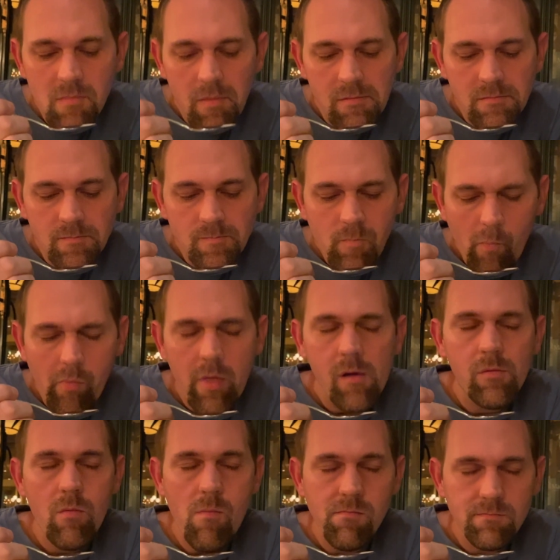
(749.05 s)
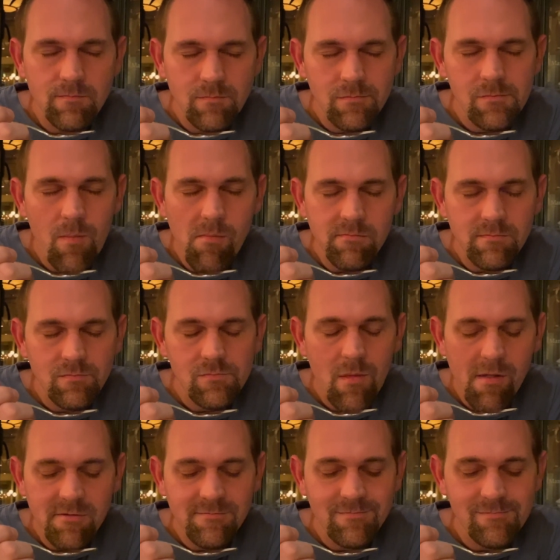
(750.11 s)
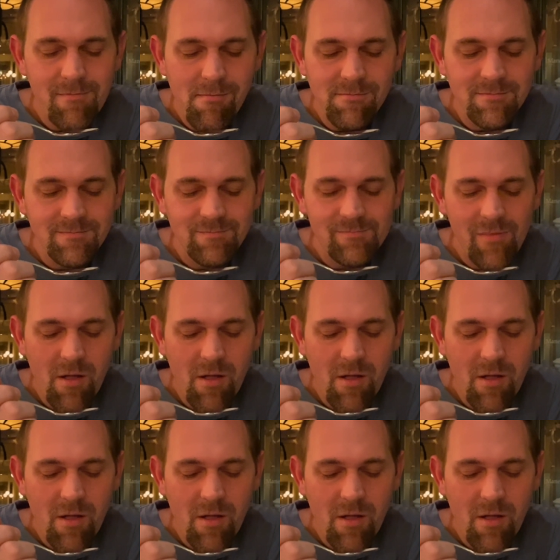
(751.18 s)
I love seeing the facial reactions.